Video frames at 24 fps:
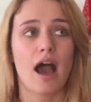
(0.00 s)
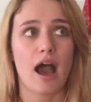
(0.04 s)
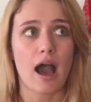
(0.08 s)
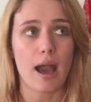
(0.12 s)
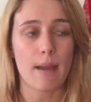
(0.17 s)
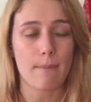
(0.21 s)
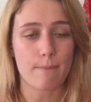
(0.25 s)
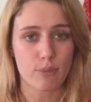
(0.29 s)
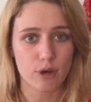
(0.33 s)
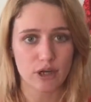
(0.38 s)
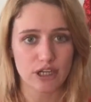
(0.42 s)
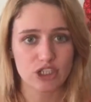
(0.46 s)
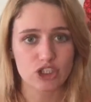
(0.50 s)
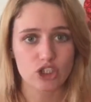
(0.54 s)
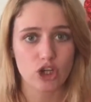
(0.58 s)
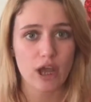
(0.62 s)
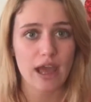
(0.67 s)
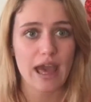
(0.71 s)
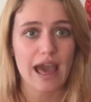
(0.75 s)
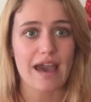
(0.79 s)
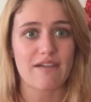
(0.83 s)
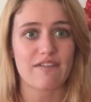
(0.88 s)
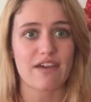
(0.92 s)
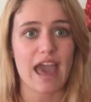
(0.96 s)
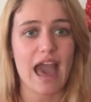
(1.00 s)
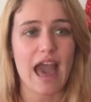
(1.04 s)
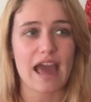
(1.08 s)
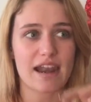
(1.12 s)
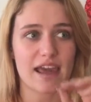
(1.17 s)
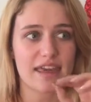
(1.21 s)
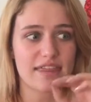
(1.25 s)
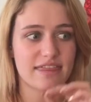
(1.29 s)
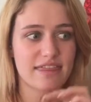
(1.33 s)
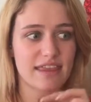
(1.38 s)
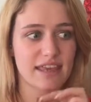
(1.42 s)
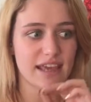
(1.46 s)
I'm pretty sure I have it and
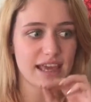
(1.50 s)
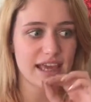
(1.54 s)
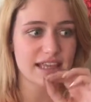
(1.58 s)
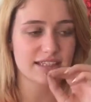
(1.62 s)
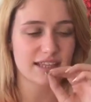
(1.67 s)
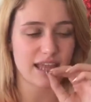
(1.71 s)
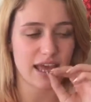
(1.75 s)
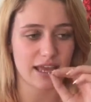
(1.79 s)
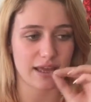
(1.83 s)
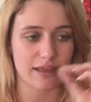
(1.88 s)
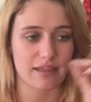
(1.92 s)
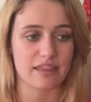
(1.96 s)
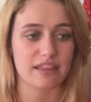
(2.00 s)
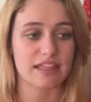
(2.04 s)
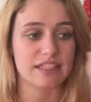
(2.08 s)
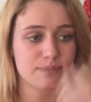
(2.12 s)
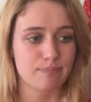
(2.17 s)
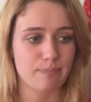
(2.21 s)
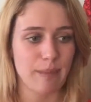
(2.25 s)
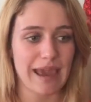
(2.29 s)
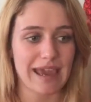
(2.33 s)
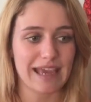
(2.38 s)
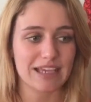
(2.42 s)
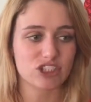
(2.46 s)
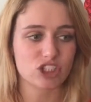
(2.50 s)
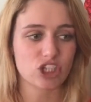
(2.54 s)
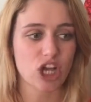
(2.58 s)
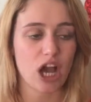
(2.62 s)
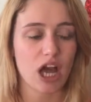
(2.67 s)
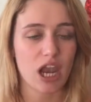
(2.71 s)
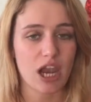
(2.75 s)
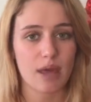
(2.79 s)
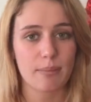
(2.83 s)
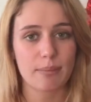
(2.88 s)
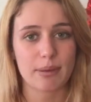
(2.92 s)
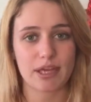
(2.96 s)
I think it's like this beige
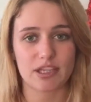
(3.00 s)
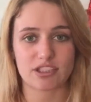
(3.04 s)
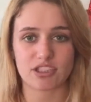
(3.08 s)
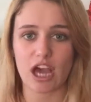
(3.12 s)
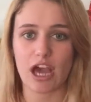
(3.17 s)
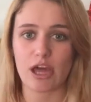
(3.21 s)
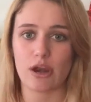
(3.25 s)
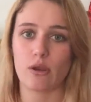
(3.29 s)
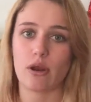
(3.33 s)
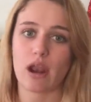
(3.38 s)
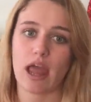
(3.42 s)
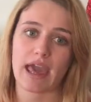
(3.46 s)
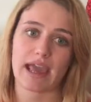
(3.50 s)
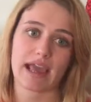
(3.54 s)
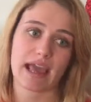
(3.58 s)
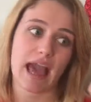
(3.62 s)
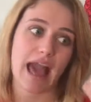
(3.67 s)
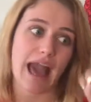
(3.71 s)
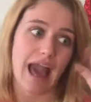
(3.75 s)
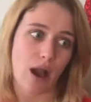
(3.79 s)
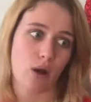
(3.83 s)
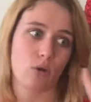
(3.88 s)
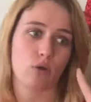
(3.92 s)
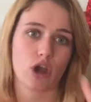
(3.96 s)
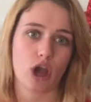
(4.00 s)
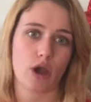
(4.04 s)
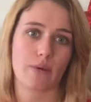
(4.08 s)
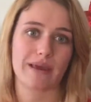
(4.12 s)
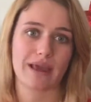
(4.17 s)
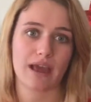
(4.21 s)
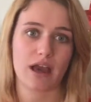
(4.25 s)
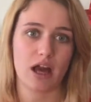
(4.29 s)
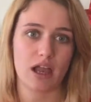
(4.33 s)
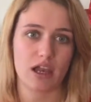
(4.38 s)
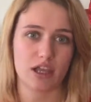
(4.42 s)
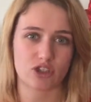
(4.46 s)
colour because I don't like
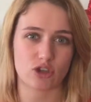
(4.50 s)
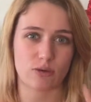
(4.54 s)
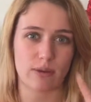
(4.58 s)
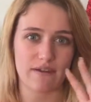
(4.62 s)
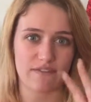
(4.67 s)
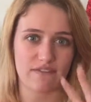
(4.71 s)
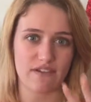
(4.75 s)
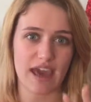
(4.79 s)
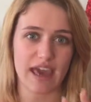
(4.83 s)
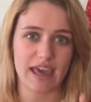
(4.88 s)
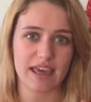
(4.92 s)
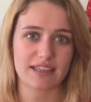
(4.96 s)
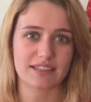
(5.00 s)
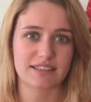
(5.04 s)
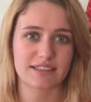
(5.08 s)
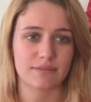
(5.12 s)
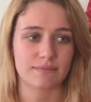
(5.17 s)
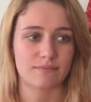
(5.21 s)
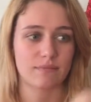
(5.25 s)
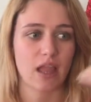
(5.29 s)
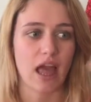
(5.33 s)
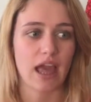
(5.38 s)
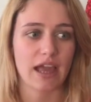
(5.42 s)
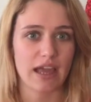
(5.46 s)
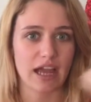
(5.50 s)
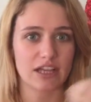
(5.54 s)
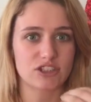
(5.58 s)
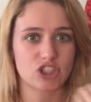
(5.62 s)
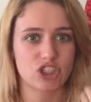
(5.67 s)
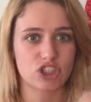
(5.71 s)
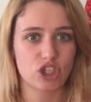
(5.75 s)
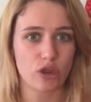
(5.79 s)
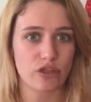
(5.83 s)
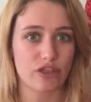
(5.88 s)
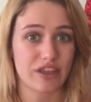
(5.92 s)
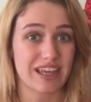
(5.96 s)
outgoing colours on my face. Like I
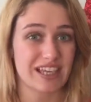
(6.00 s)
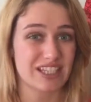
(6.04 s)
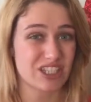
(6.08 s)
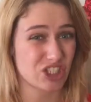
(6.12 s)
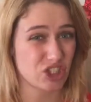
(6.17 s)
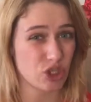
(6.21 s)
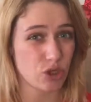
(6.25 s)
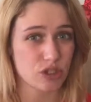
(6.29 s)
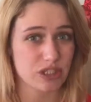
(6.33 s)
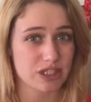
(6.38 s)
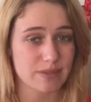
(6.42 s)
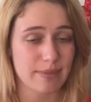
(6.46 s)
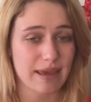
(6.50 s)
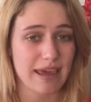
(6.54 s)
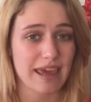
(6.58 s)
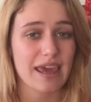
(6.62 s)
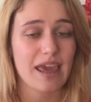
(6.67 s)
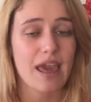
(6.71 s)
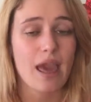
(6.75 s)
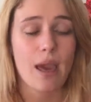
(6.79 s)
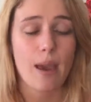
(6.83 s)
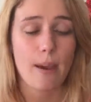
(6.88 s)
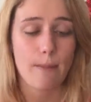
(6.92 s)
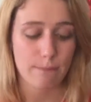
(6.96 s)
just don't think it suits me.